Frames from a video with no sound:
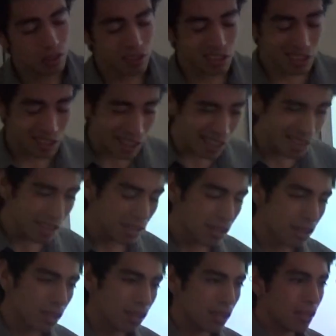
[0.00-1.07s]
state
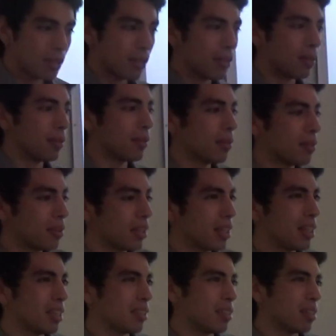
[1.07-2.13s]

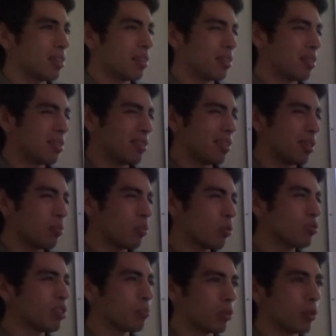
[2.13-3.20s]
that the
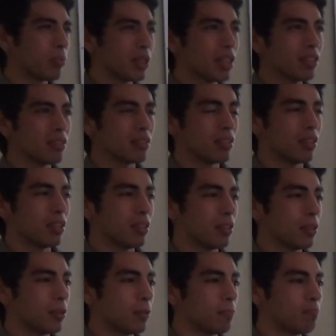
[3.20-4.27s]
most appropriate
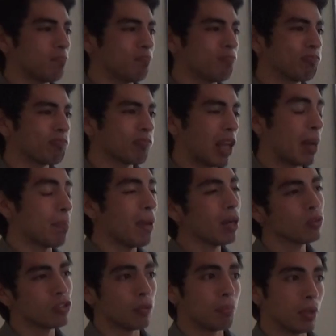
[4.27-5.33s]

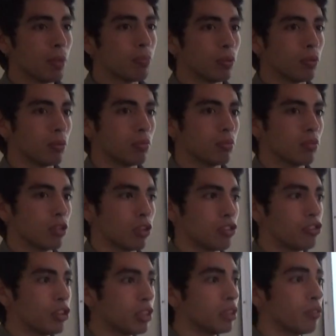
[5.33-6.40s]
amount of people
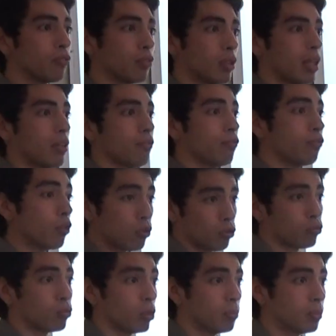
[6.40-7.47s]
considered for a
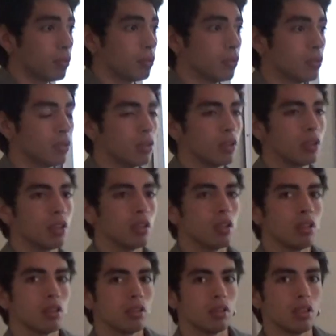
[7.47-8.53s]
focus group
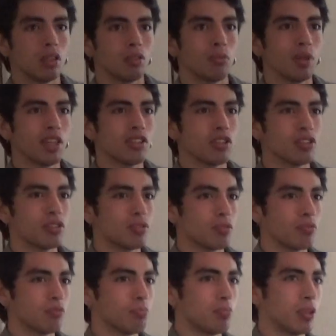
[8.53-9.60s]
ranges
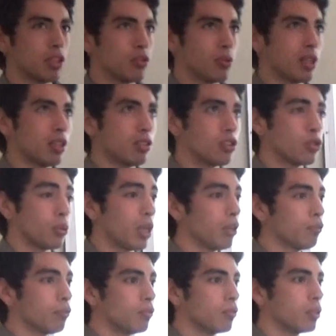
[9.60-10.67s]
between
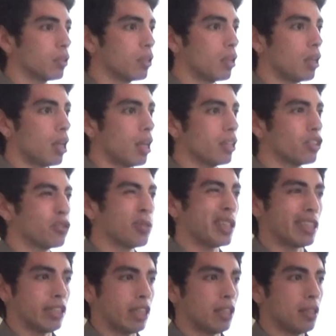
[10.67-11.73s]
12 and
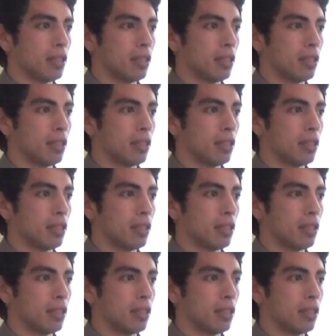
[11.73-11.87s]
20.